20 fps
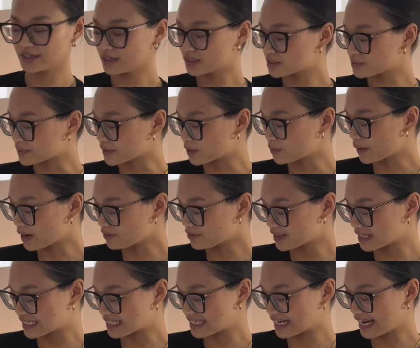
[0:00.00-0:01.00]
So we're gonna wait for
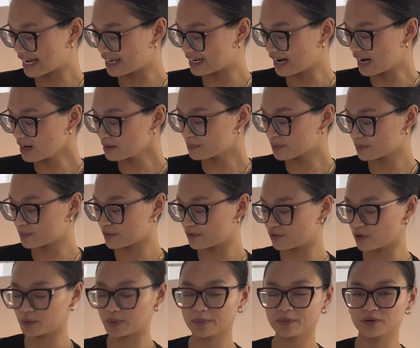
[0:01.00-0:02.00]
this to heat up
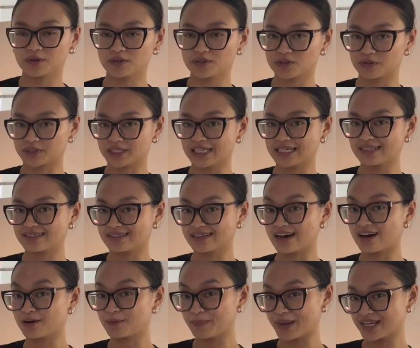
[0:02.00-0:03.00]
before we put the tortillas
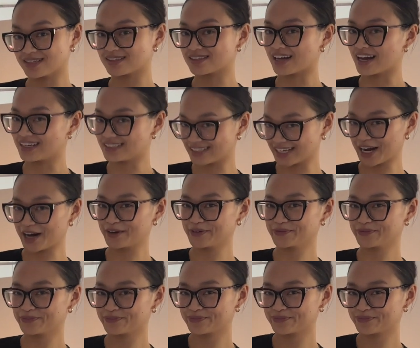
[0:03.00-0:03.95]
down, meat side down.